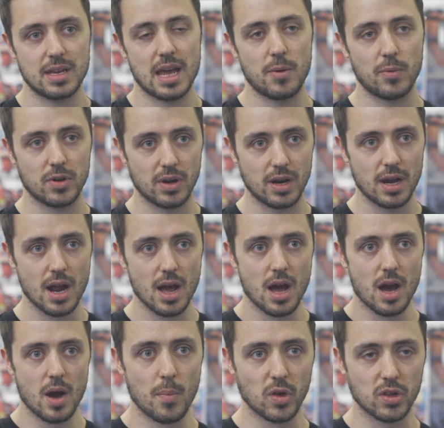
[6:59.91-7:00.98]
Today we're doing
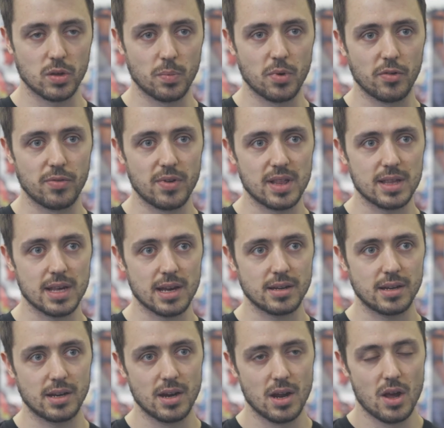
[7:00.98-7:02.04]
a muscle buffering
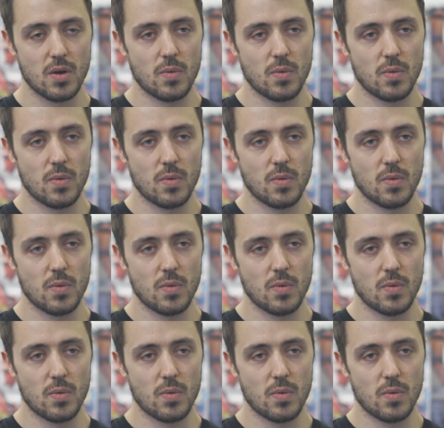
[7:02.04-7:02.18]
session